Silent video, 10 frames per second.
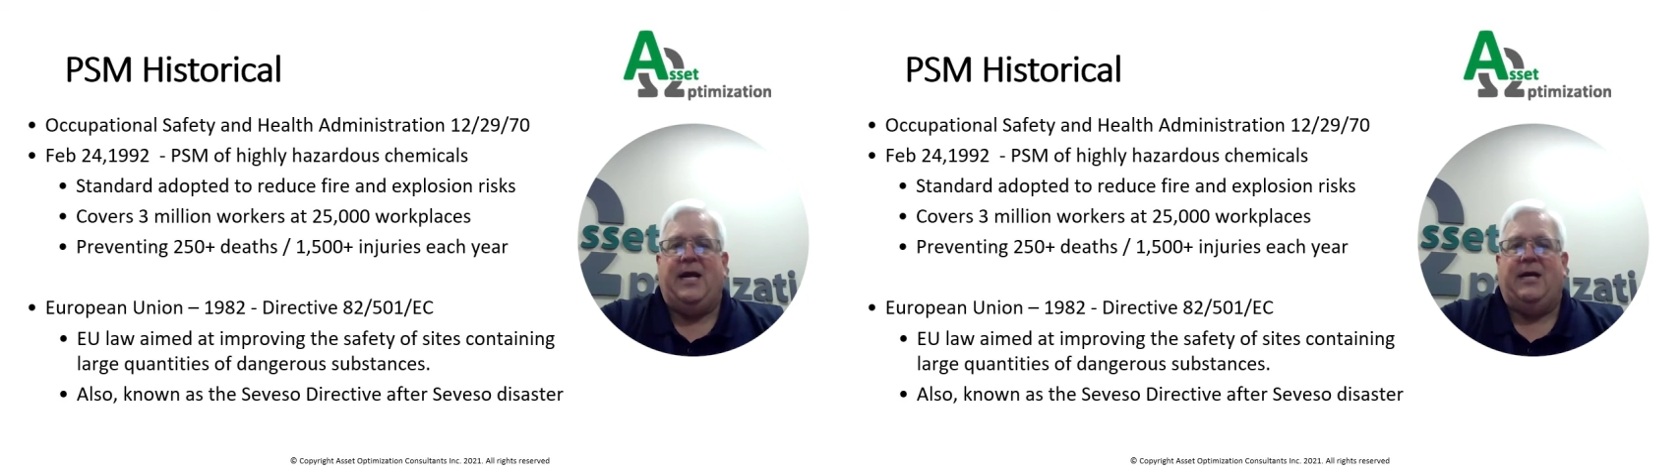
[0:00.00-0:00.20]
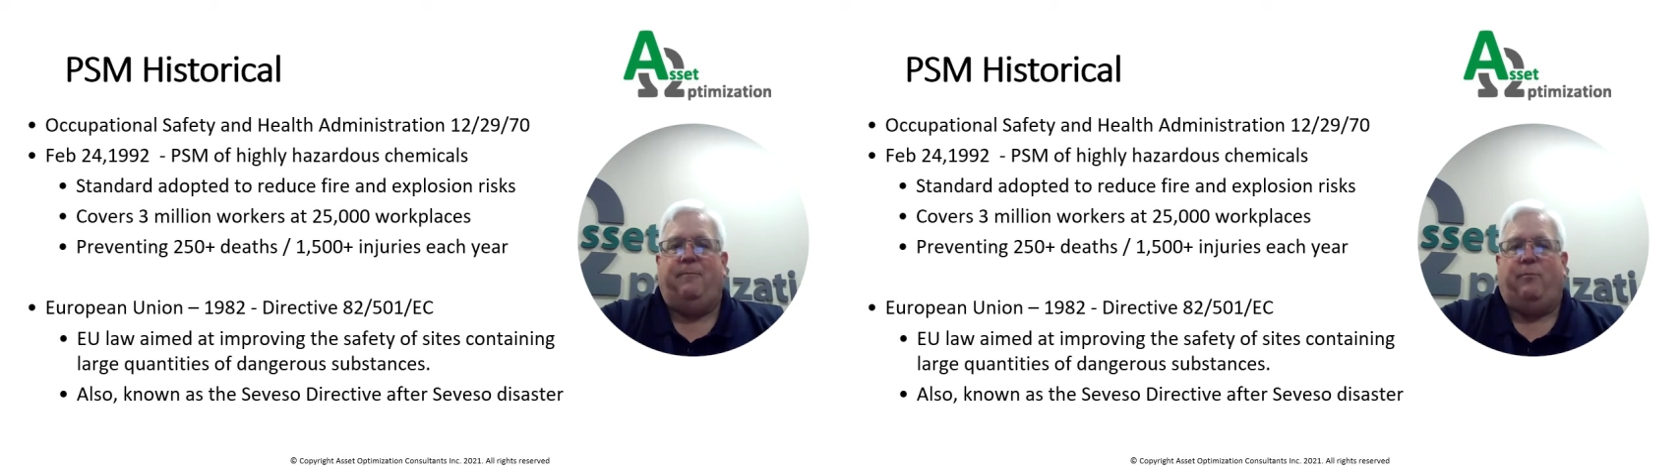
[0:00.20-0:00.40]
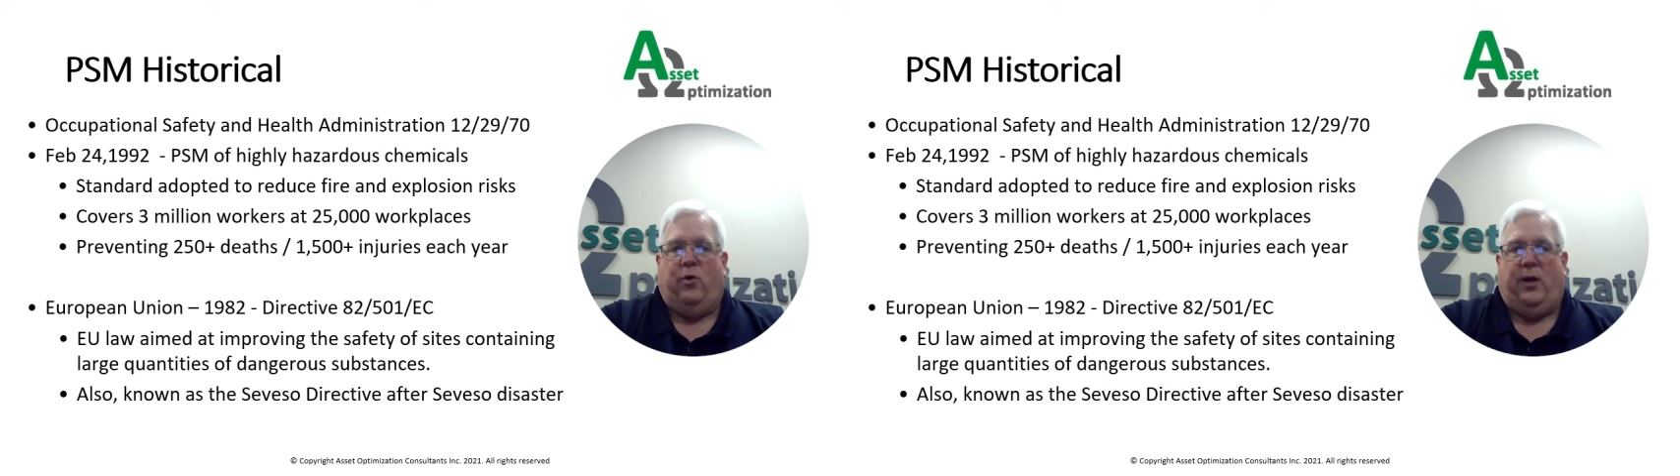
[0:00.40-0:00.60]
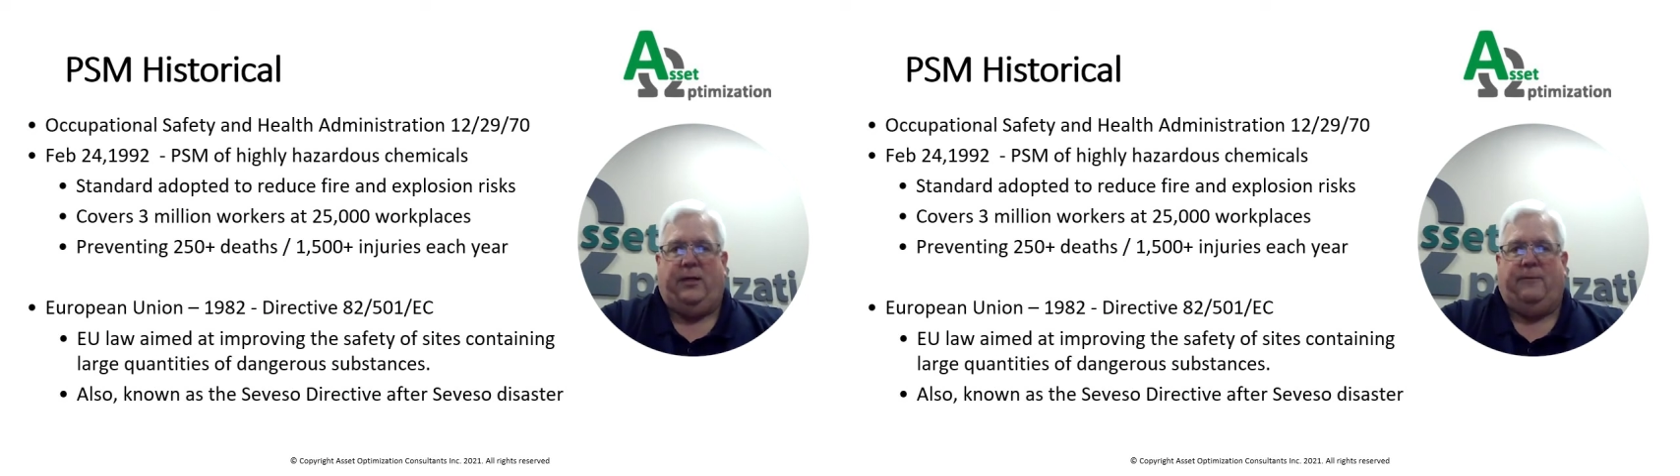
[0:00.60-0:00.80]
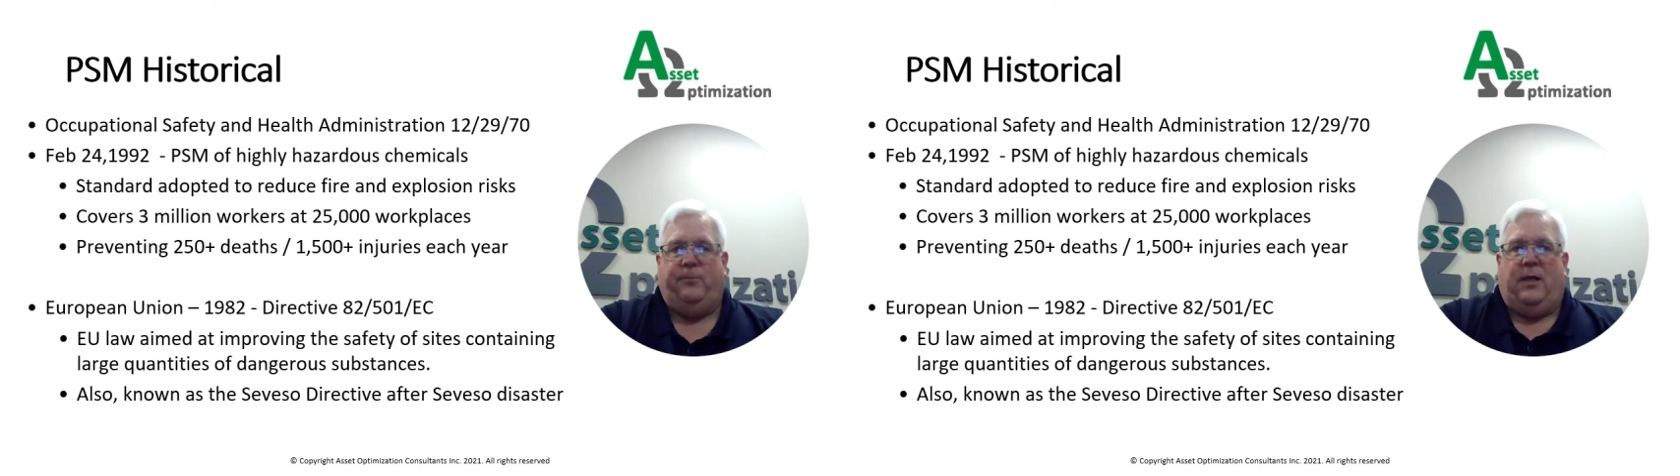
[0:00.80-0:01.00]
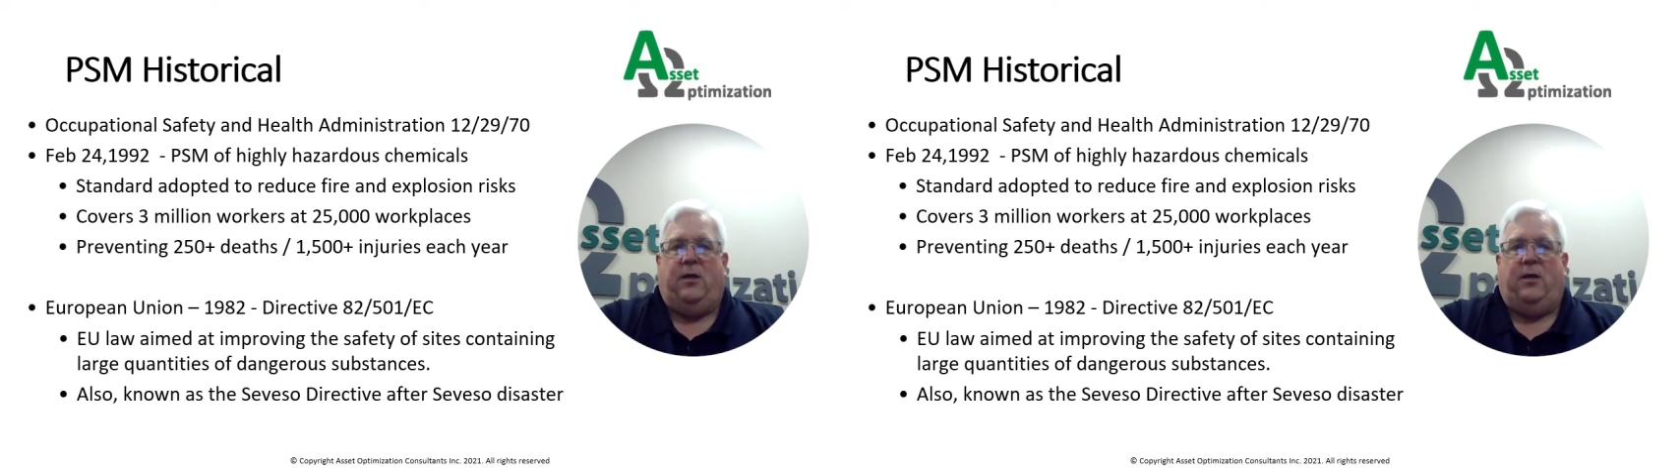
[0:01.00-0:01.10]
input. The